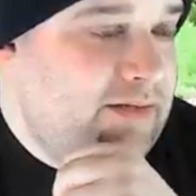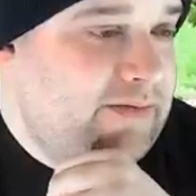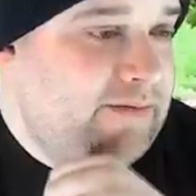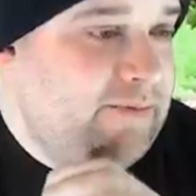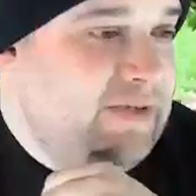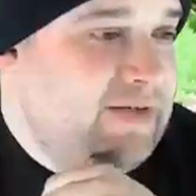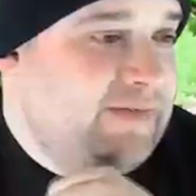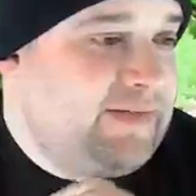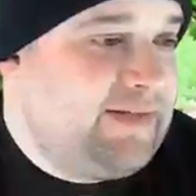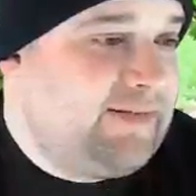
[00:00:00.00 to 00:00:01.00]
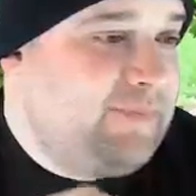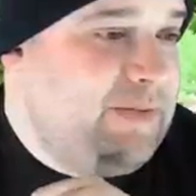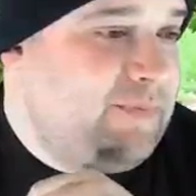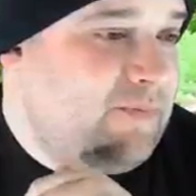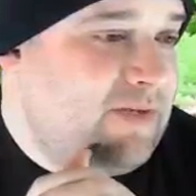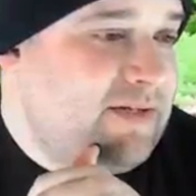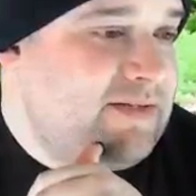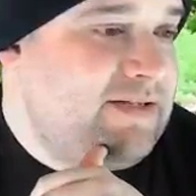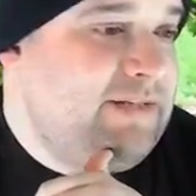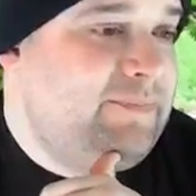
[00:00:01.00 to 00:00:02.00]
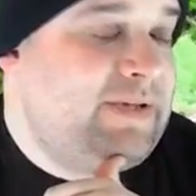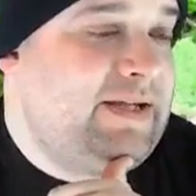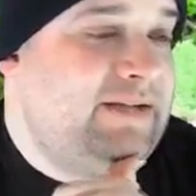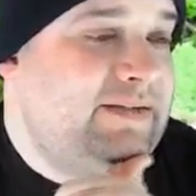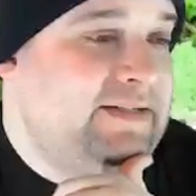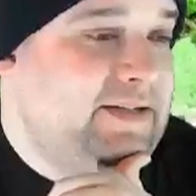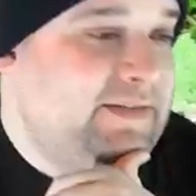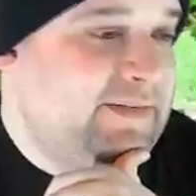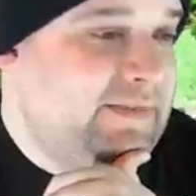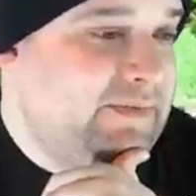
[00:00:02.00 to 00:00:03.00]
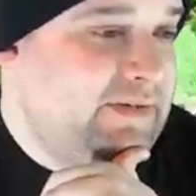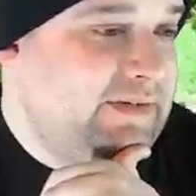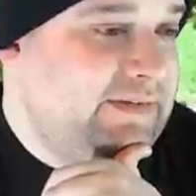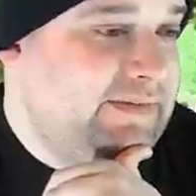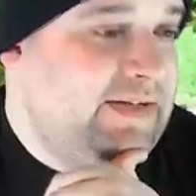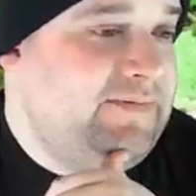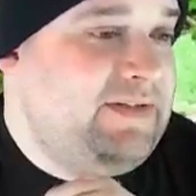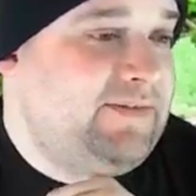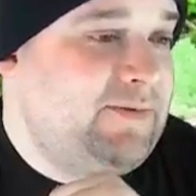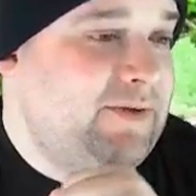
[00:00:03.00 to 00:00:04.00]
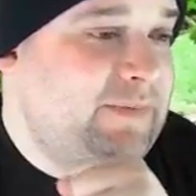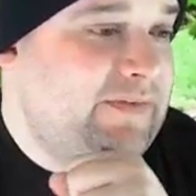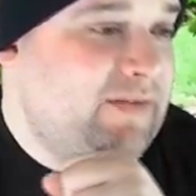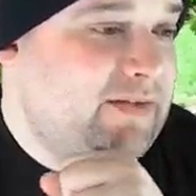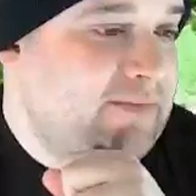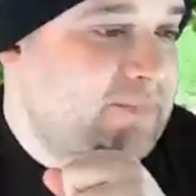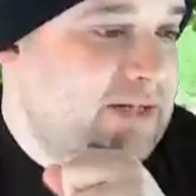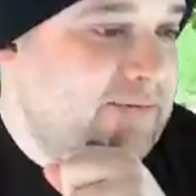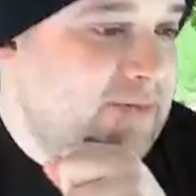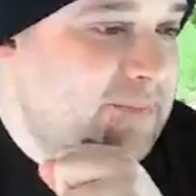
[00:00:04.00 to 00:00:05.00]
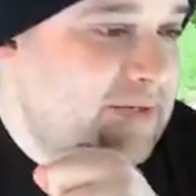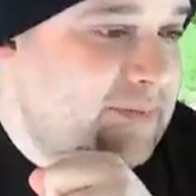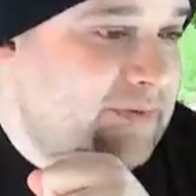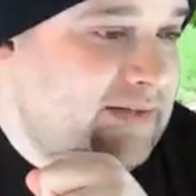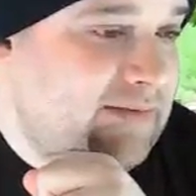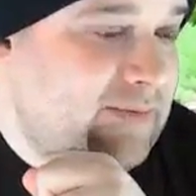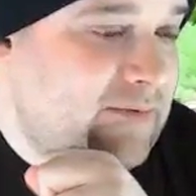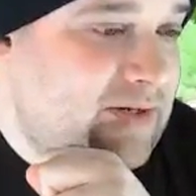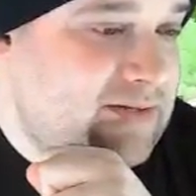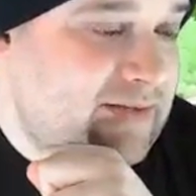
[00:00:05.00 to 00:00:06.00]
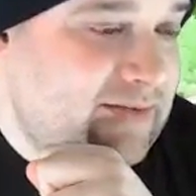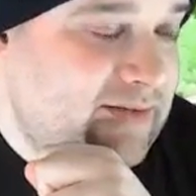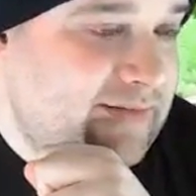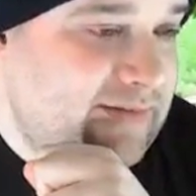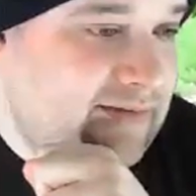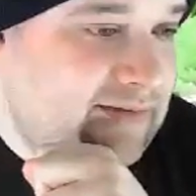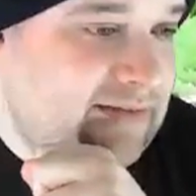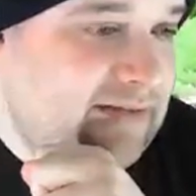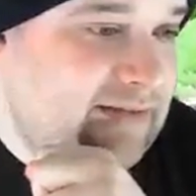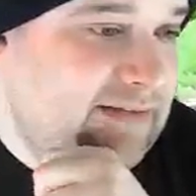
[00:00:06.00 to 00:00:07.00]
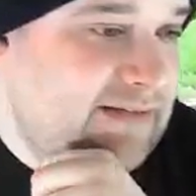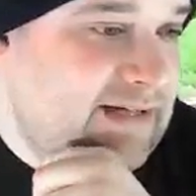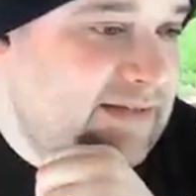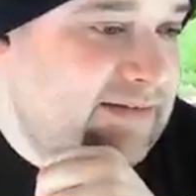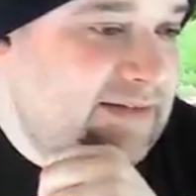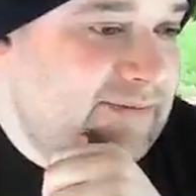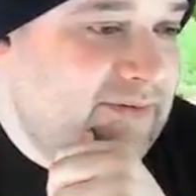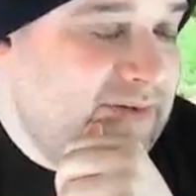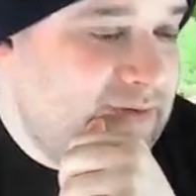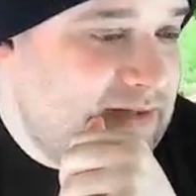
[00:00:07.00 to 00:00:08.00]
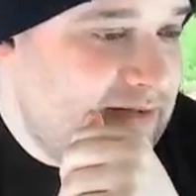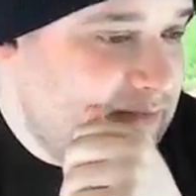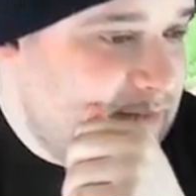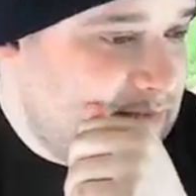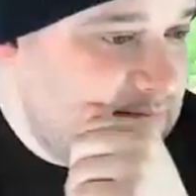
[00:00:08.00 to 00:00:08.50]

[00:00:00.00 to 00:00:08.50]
Rico says, if people want cheap plant tank substrate, safety sorb is good, bang for the buck, but needs to be washed like crazy. Yeah, I think that's what they were talking about.